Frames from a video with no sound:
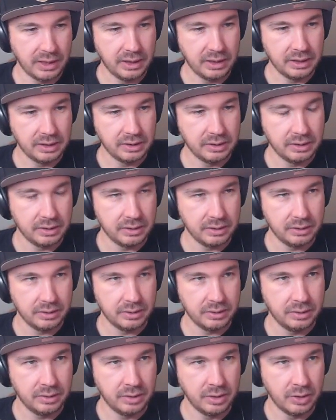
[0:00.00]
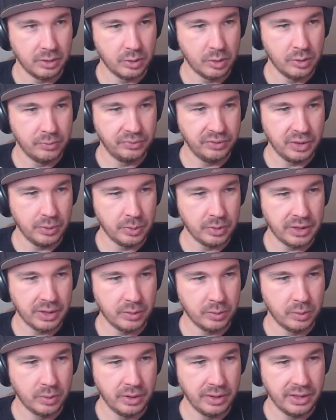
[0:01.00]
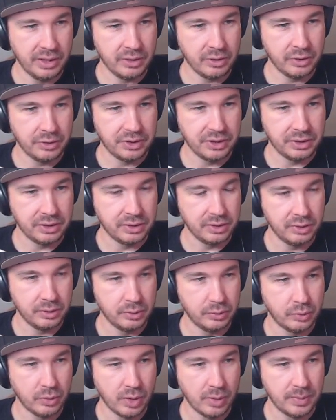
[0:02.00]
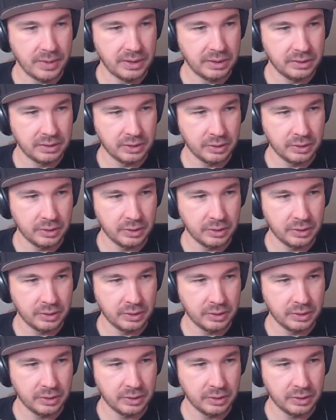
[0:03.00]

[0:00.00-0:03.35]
And, you know, hopefully we'll get one energy too from it.